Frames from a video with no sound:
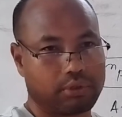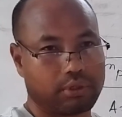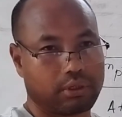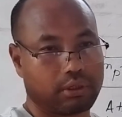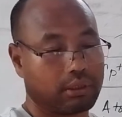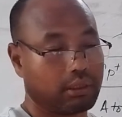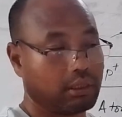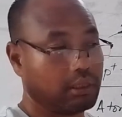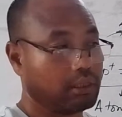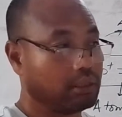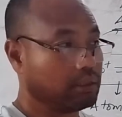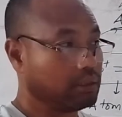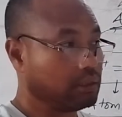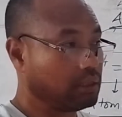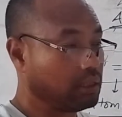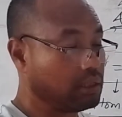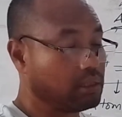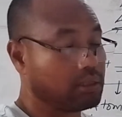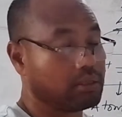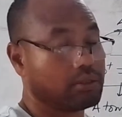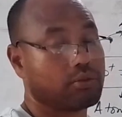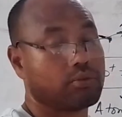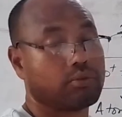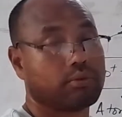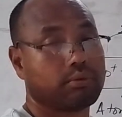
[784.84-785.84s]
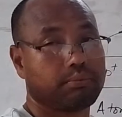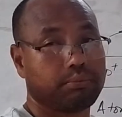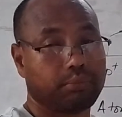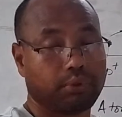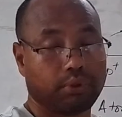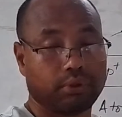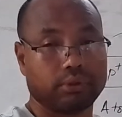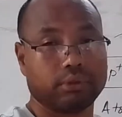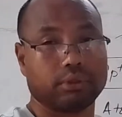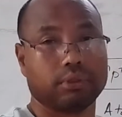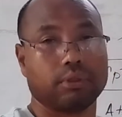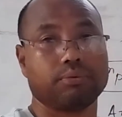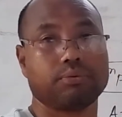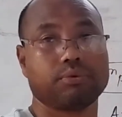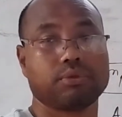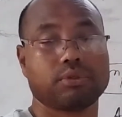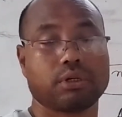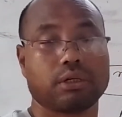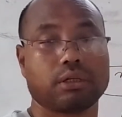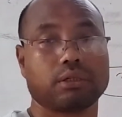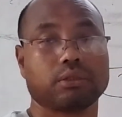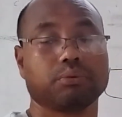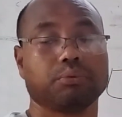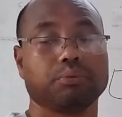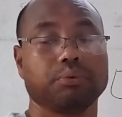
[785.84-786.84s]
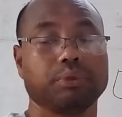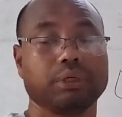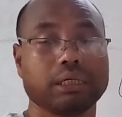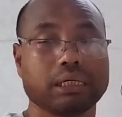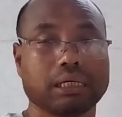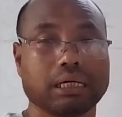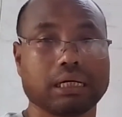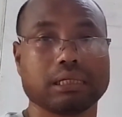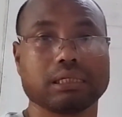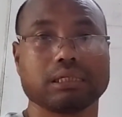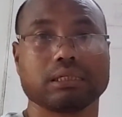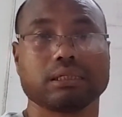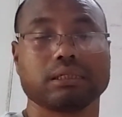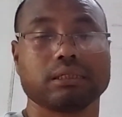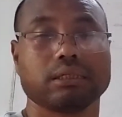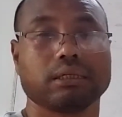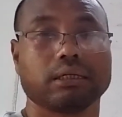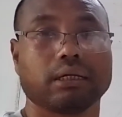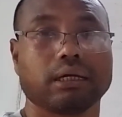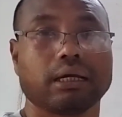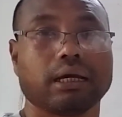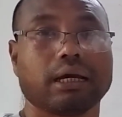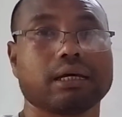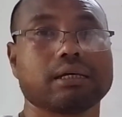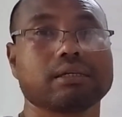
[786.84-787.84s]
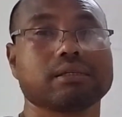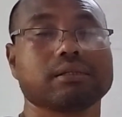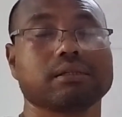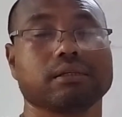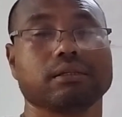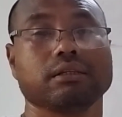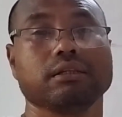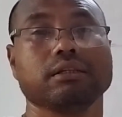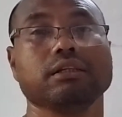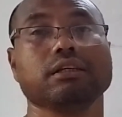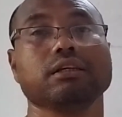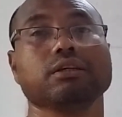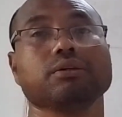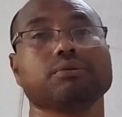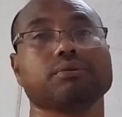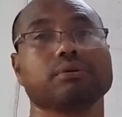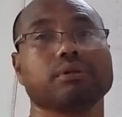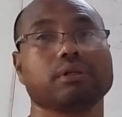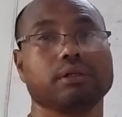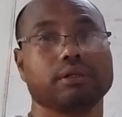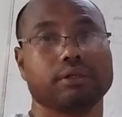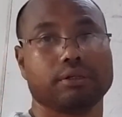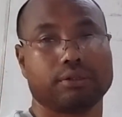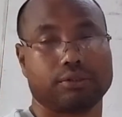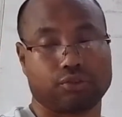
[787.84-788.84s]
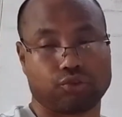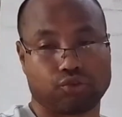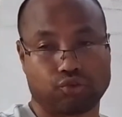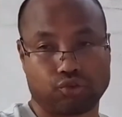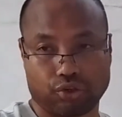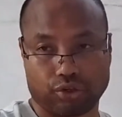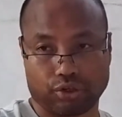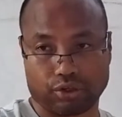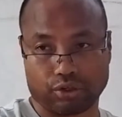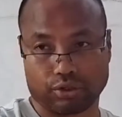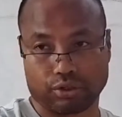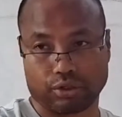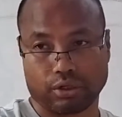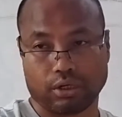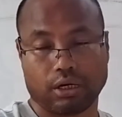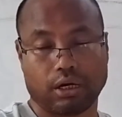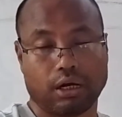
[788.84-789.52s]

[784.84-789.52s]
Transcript: charge. This positive charge we consider as the nuclear charge.